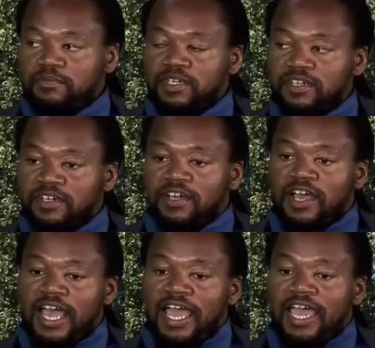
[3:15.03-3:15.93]
book.
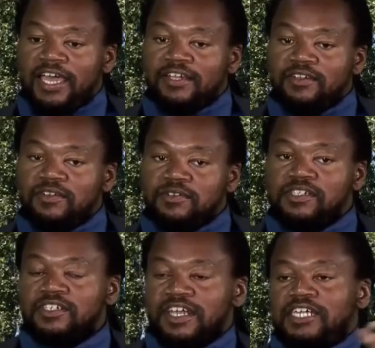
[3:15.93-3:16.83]
And
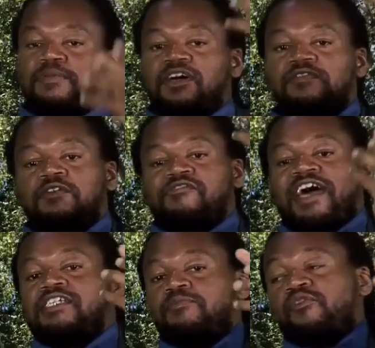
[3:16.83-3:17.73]
certain aspect of the
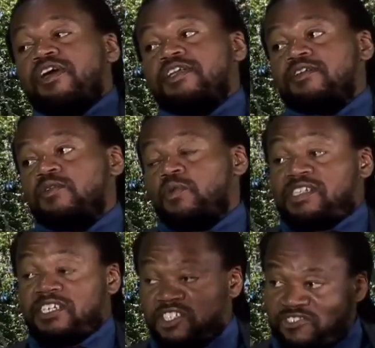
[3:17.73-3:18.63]
rat's brain
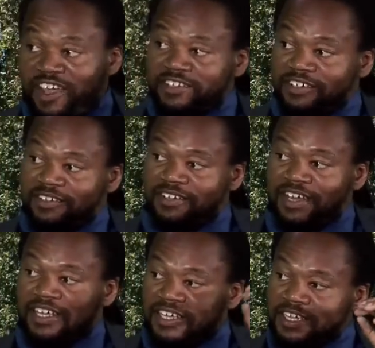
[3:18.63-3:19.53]
was extracted,
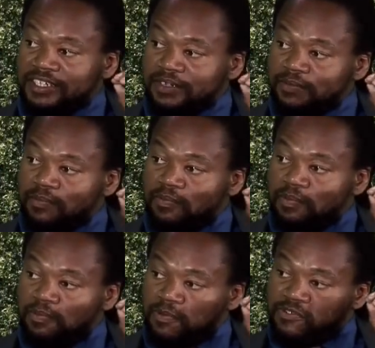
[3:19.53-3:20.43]
and yet the
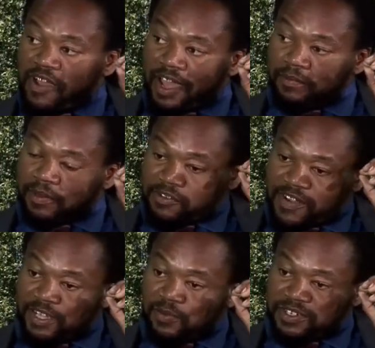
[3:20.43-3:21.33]

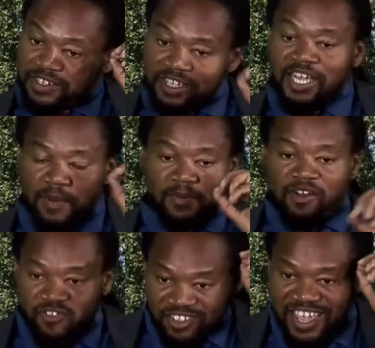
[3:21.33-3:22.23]
rat was still capable
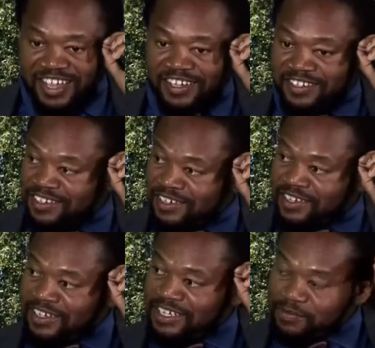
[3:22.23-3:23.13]
of retaining
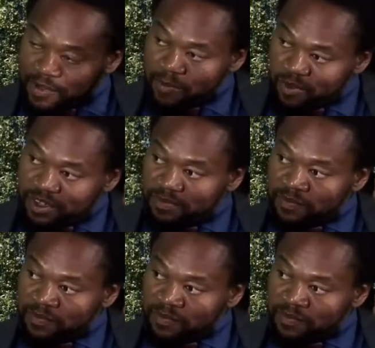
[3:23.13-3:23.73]
his memory